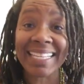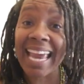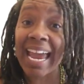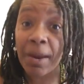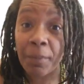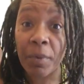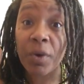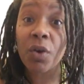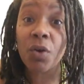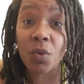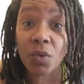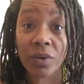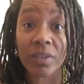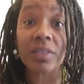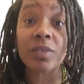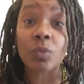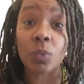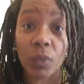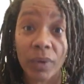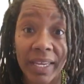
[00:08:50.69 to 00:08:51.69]

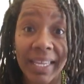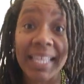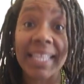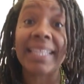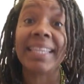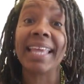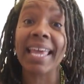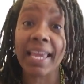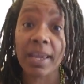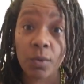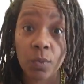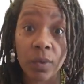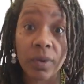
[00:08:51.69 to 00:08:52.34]
Capricorns win. They